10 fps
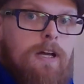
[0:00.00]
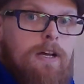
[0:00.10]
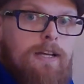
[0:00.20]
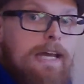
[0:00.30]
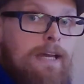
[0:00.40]

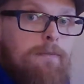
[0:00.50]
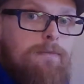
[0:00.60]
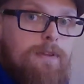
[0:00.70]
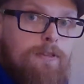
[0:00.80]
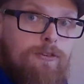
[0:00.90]
Okay?
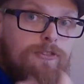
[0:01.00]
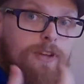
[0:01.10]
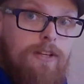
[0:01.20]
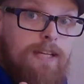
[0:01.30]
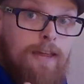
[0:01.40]
They're stuck
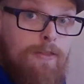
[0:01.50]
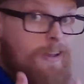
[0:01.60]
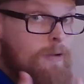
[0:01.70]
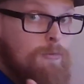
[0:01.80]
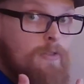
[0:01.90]
together. That
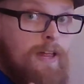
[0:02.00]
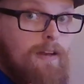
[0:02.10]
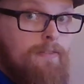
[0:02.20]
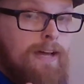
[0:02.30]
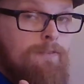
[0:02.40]
number and
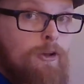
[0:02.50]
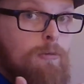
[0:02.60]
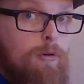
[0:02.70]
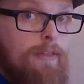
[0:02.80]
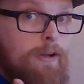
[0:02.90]
that
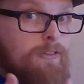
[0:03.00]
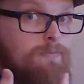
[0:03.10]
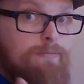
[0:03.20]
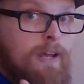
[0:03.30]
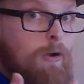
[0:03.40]
variable, they
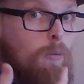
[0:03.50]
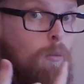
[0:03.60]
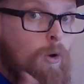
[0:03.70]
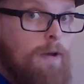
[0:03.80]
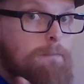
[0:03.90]
are
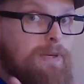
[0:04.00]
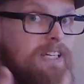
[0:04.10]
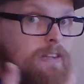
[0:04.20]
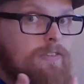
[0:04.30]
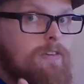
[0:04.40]
one
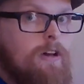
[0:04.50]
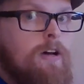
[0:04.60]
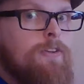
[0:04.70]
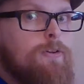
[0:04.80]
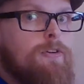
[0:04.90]
piece
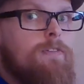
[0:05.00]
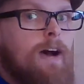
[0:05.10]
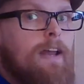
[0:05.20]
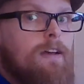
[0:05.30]
until you divide.